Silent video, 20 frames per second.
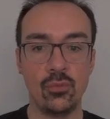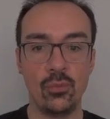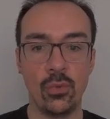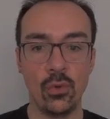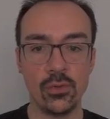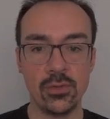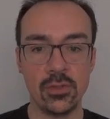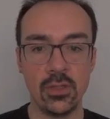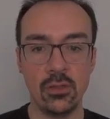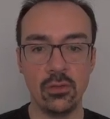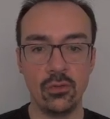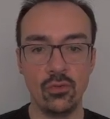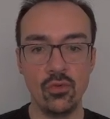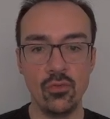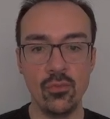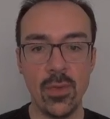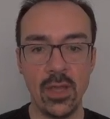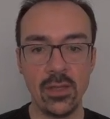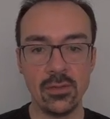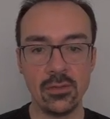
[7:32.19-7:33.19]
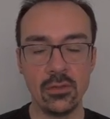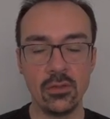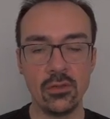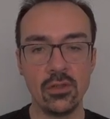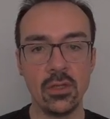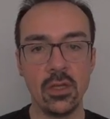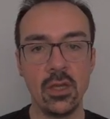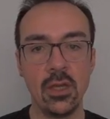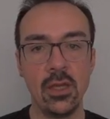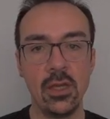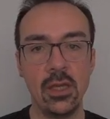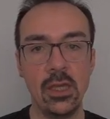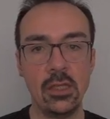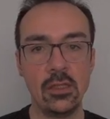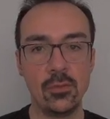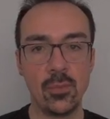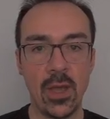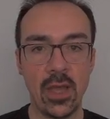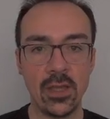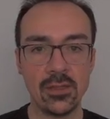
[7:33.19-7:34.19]
posting a new message is
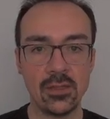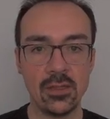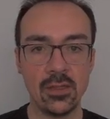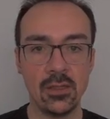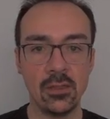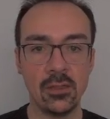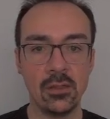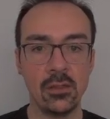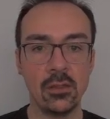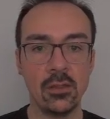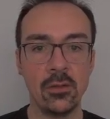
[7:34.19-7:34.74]
passing